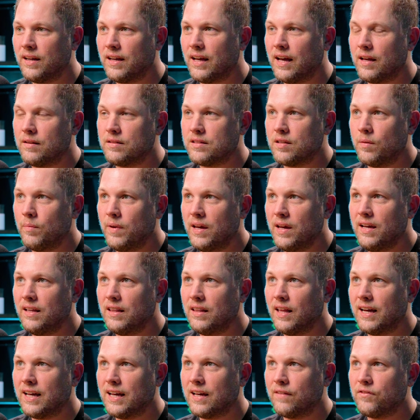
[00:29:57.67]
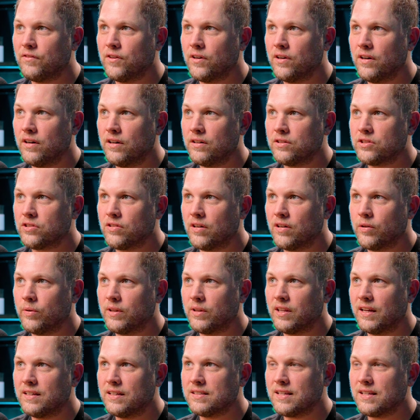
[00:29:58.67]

to, to me, like if you're struggling with